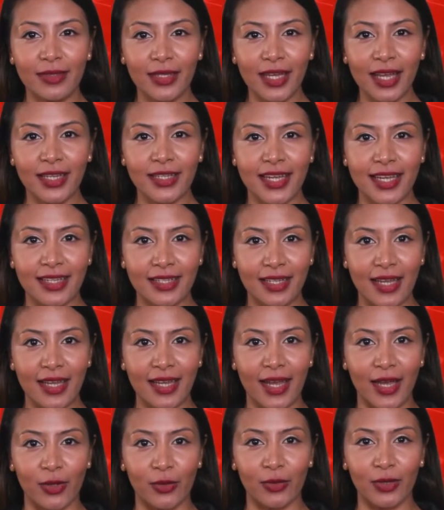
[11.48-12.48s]
In this
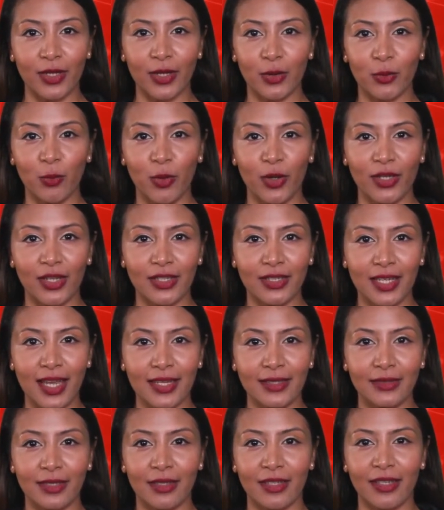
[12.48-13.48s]
video, we
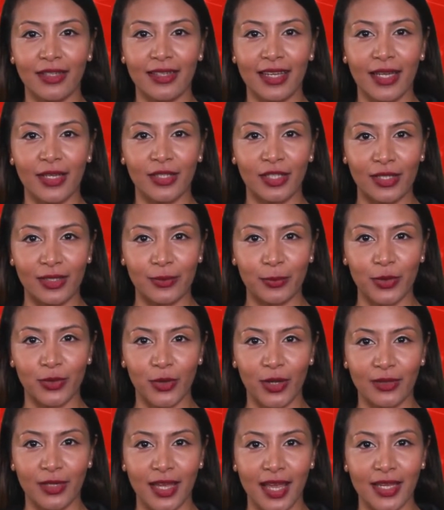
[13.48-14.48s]
discuss the distinctions
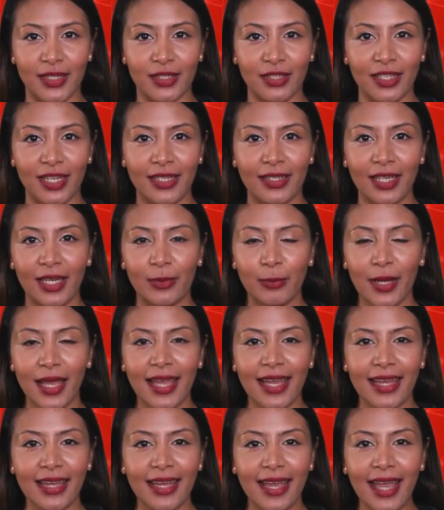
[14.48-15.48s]
between
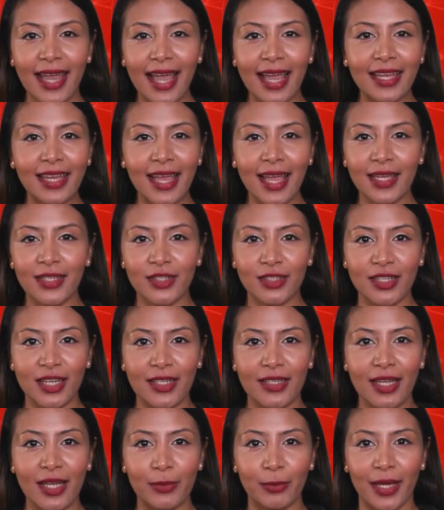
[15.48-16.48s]
HTTP and
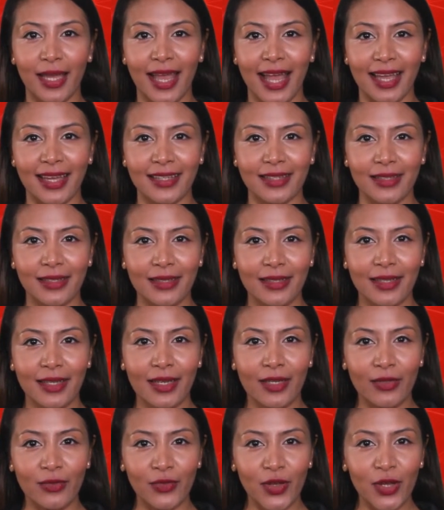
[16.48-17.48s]
HTTPS,
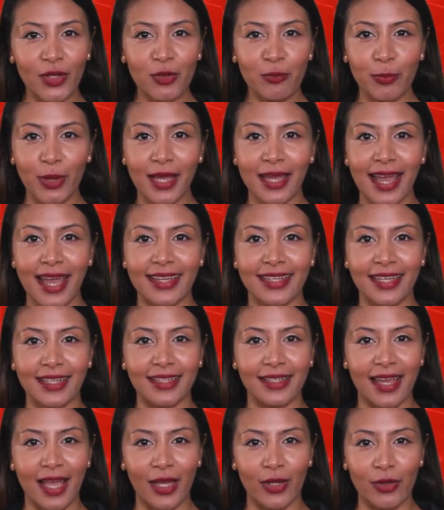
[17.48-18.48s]
followed by
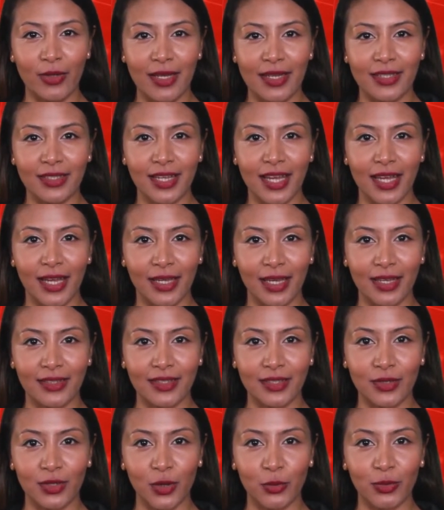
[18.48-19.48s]
SSL and
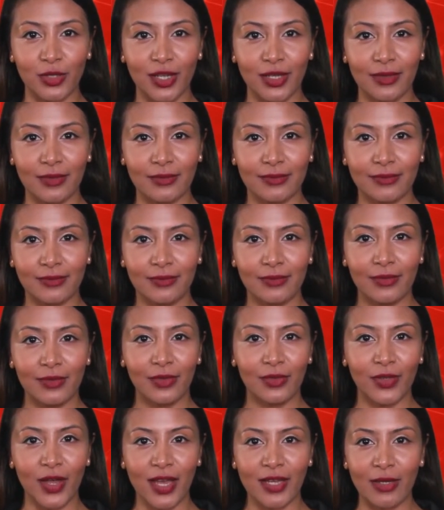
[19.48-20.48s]
TLS encryption.
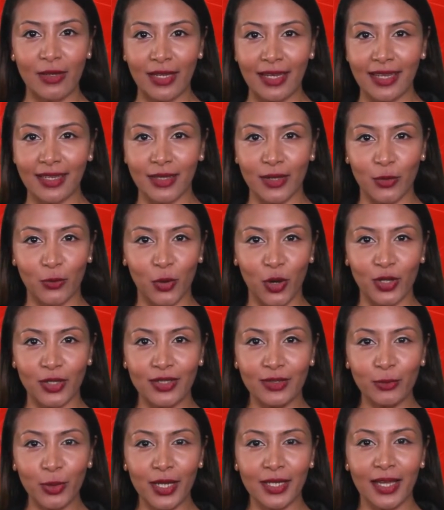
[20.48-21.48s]
Finally, we'll
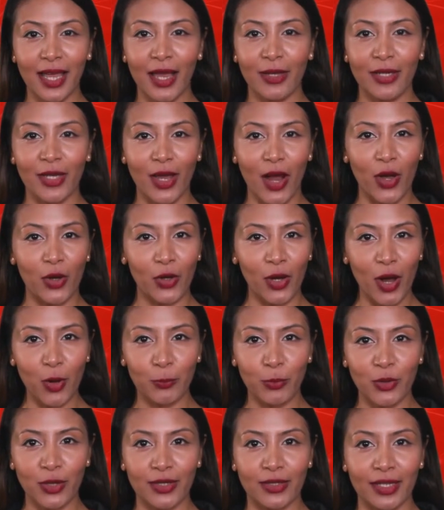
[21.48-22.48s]
explain how they all
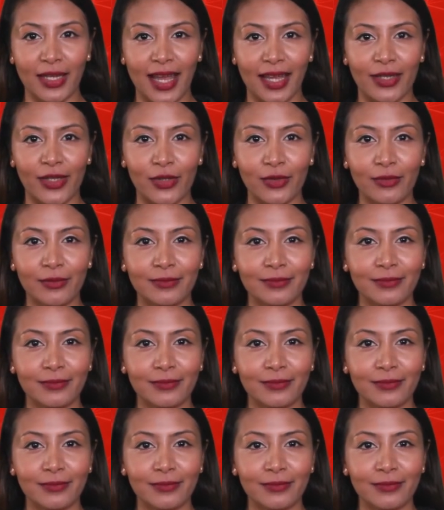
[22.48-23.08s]
operate together.